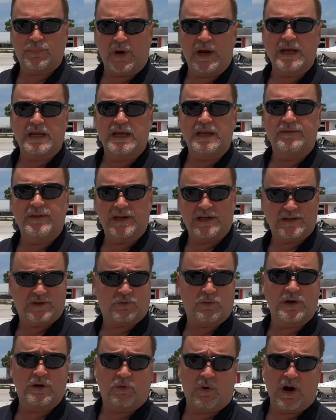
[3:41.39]
braking that is
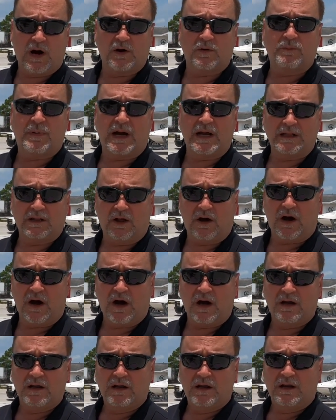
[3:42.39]
required by
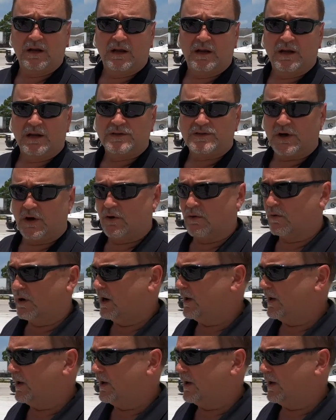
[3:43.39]
law. So